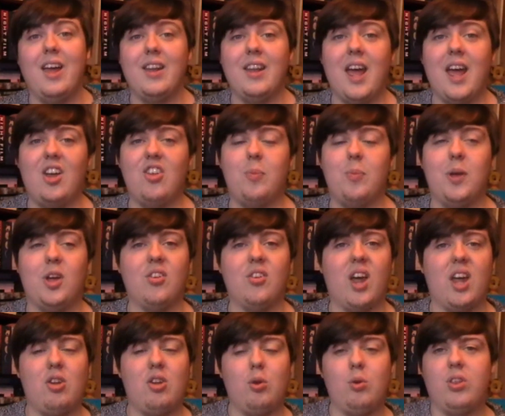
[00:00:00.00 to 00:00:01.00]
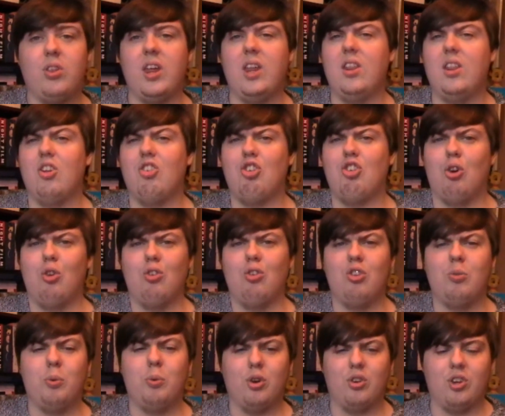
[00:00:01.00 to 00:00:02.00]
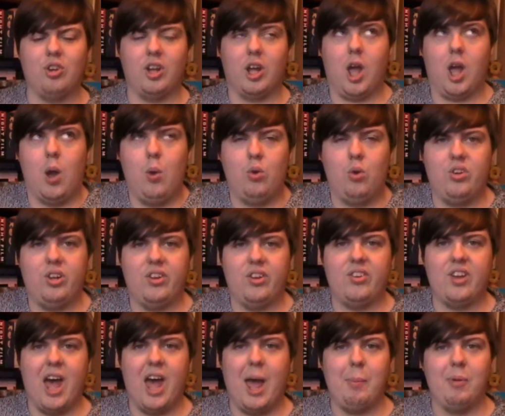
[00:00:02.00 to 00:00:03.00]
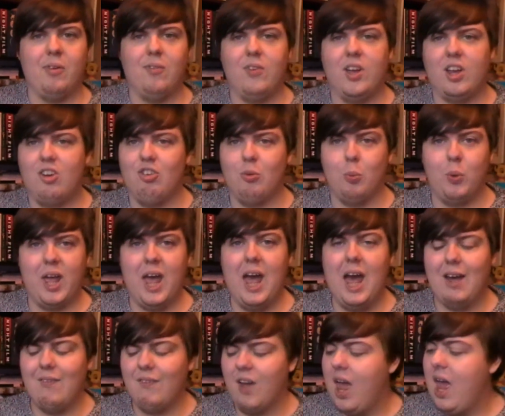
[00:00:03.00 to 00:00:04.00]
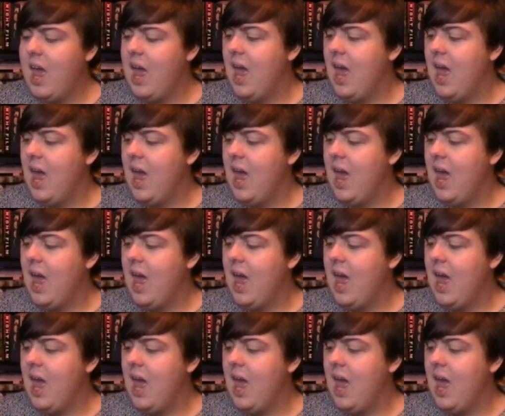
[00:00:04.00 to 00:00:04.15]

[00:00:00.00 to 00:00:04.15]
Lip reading: Next, because I do think that children's books are the cosiest type of fiction we have,